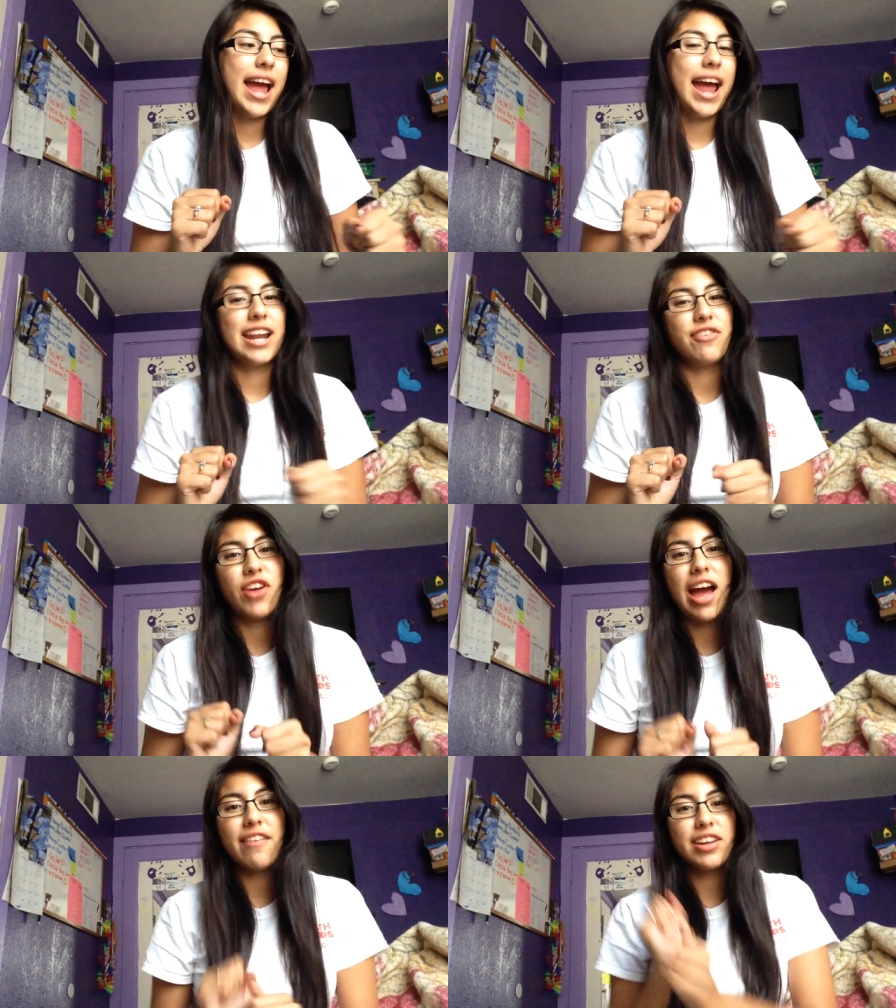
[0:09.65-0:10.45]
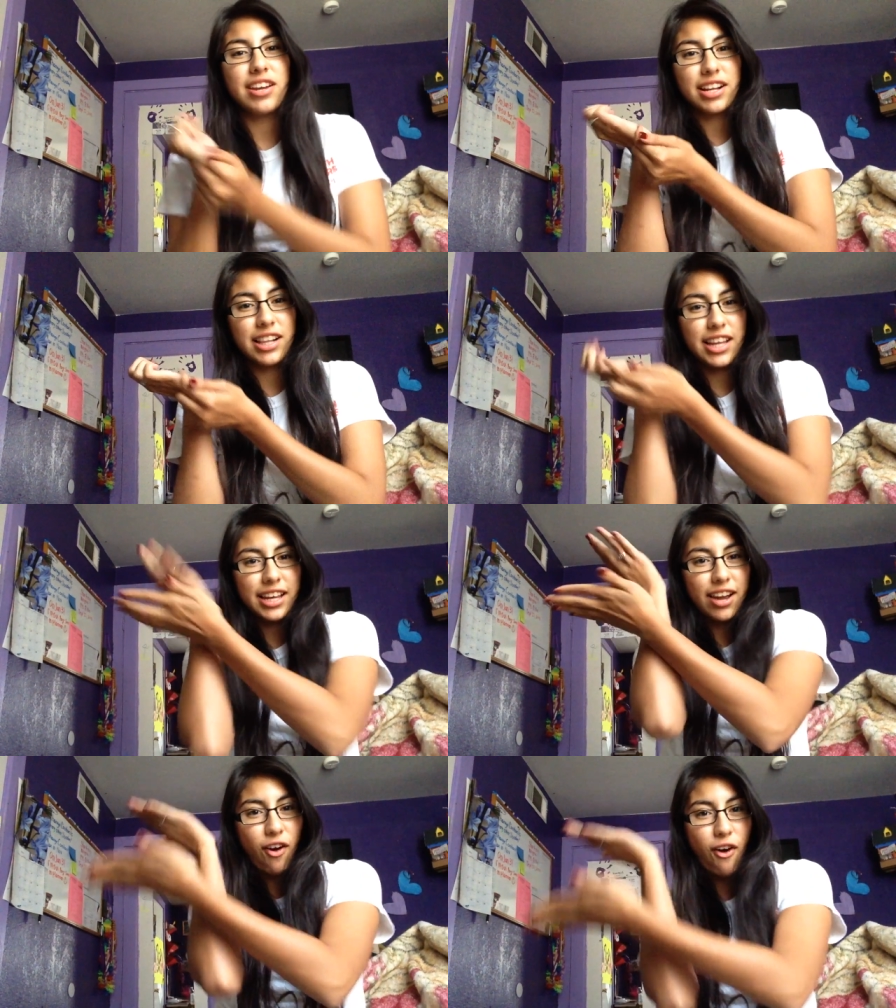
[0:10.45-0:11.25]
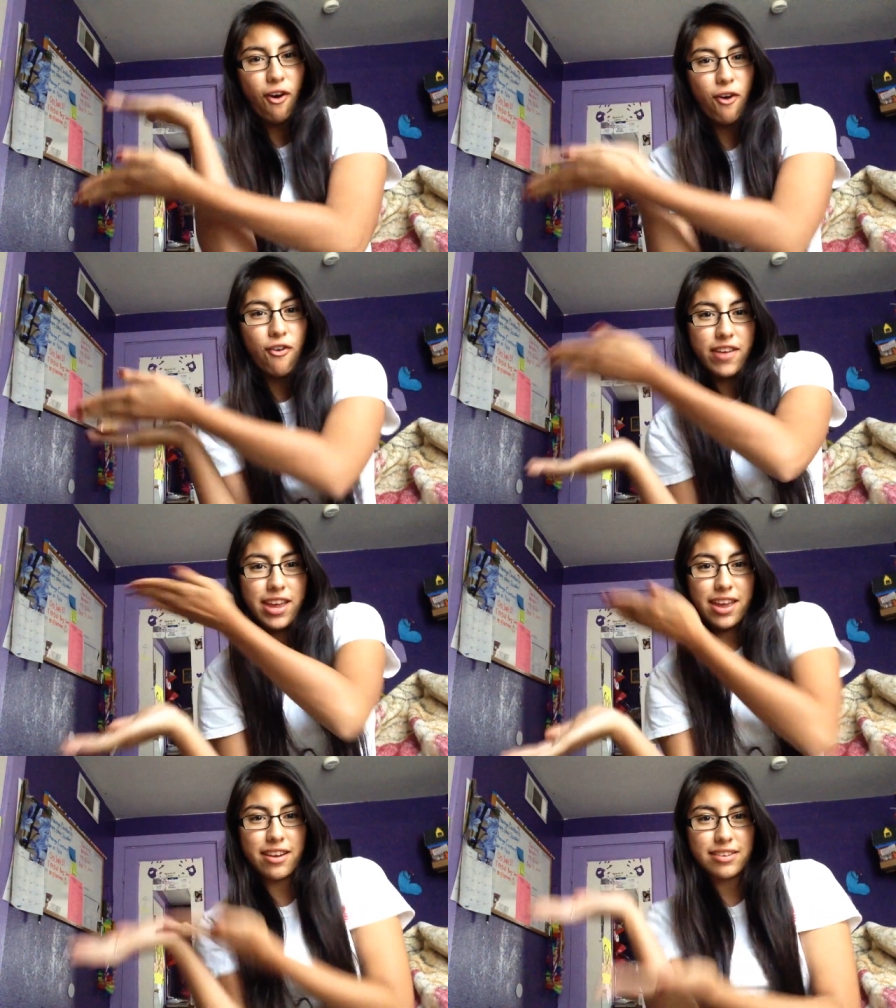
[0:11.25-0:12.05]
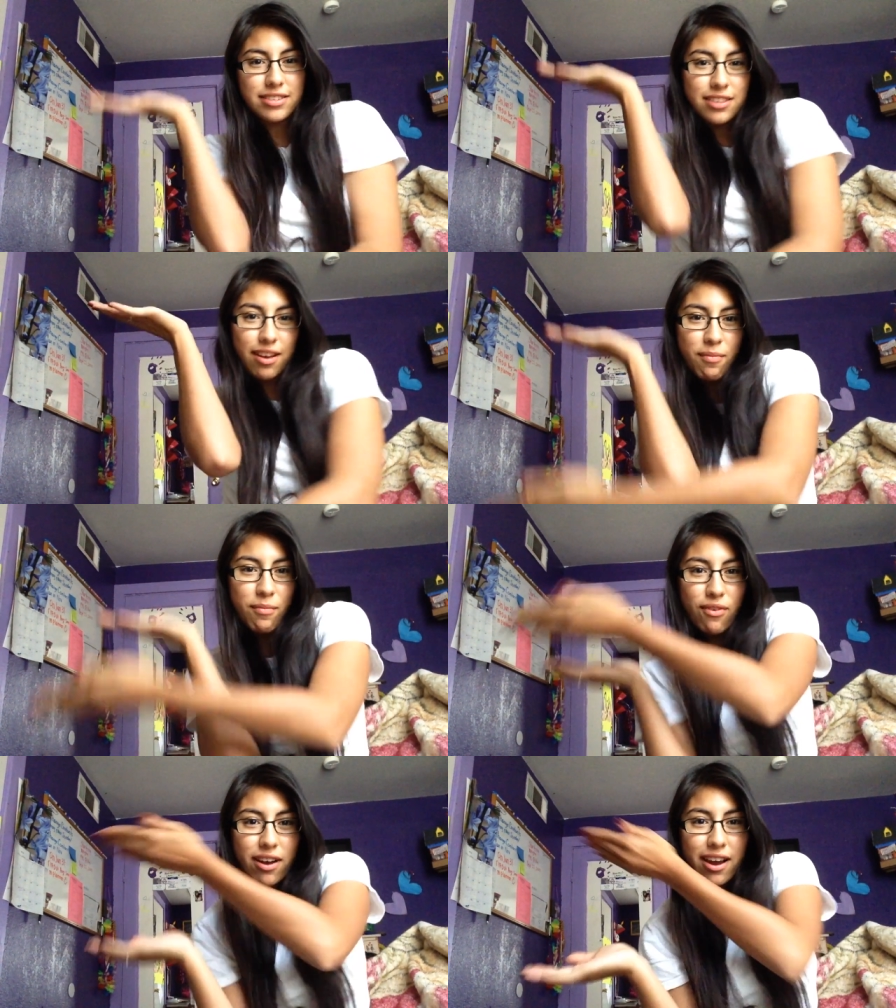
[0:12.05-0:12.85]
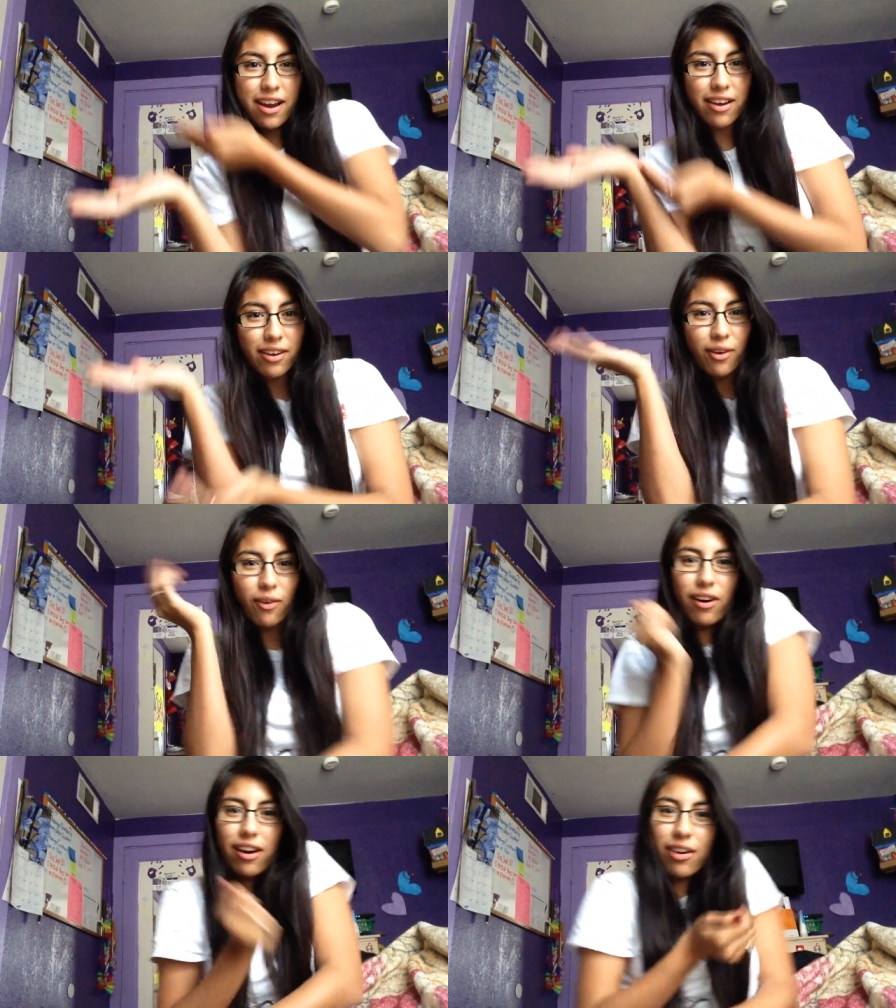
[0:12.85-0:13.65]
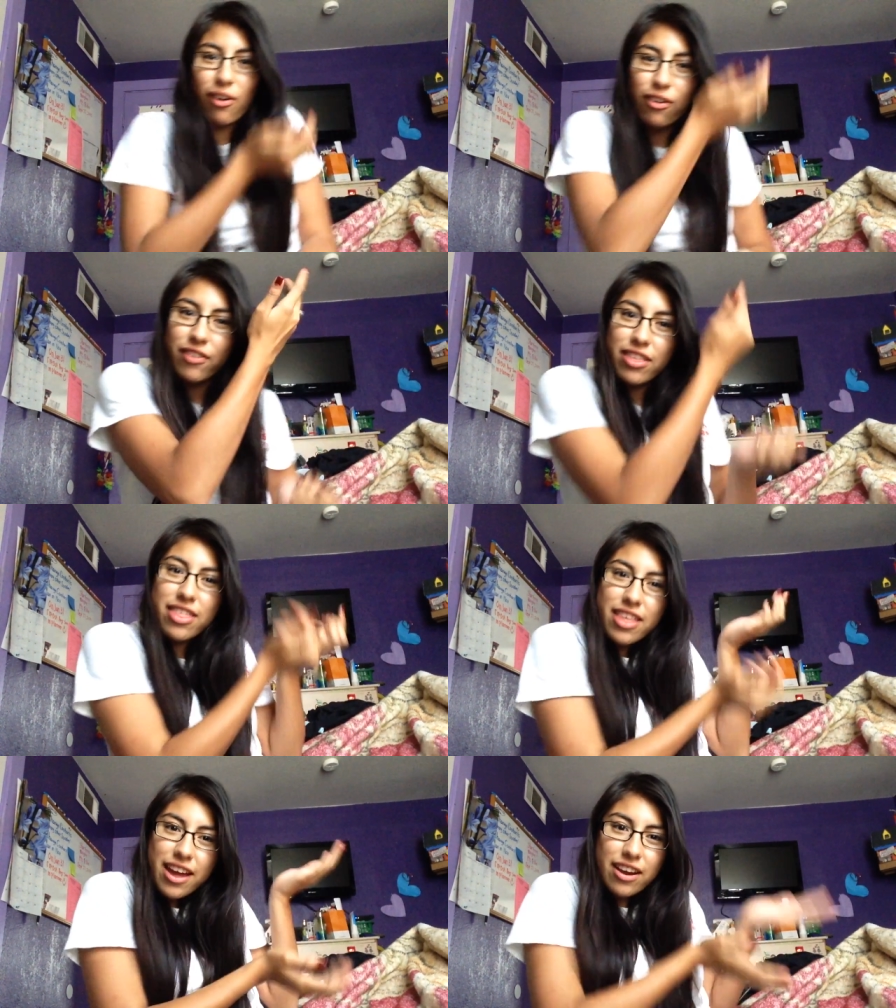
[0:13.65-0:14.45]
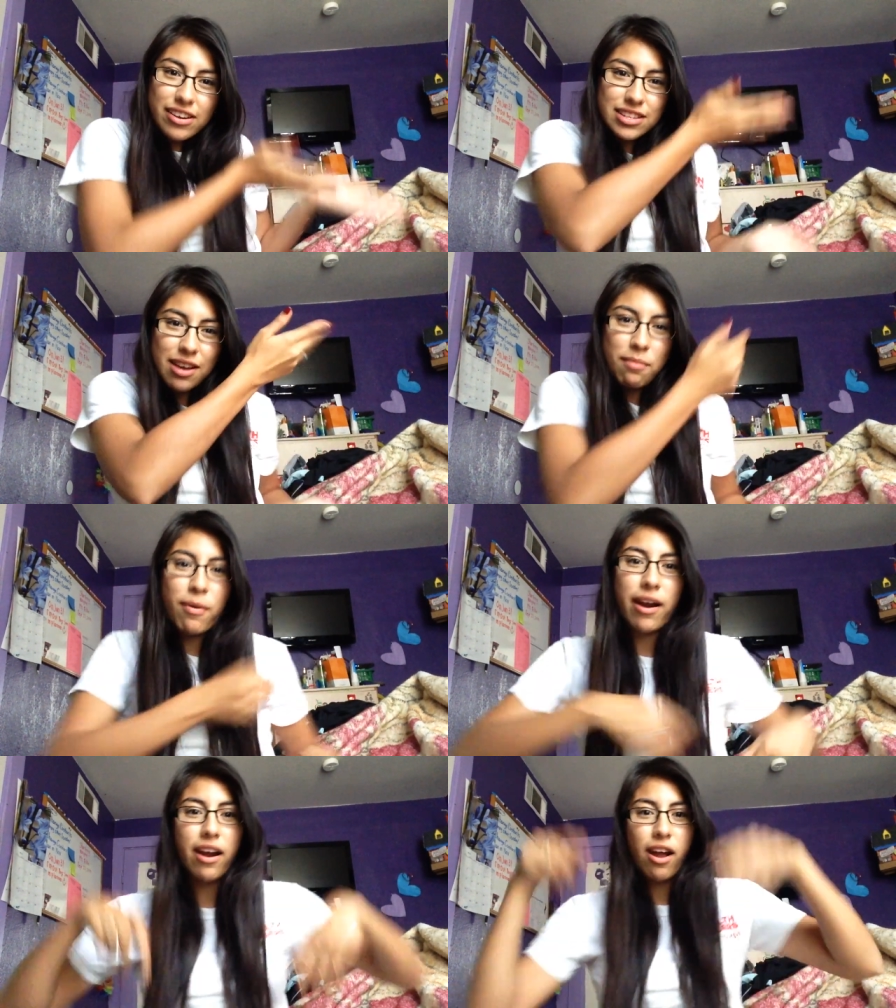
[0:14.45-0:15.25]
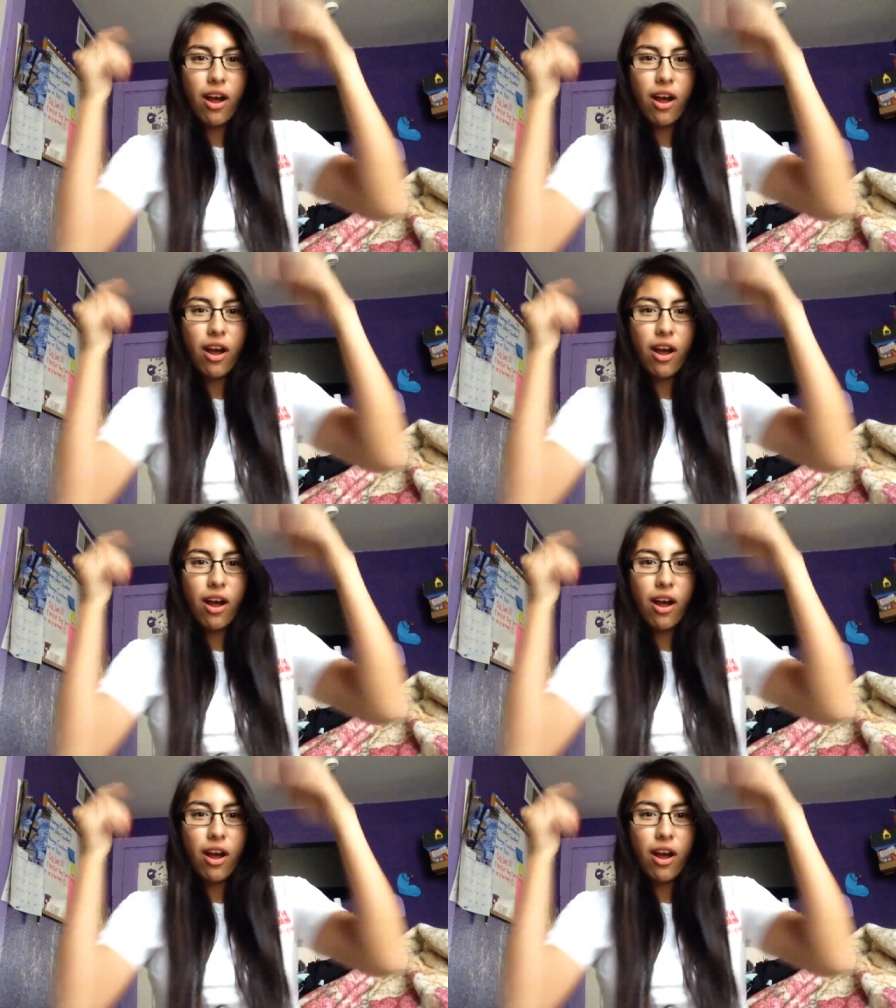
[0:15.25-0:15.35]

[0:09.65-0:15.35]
And if you haven't, click over here somewhere, or over there somewhere,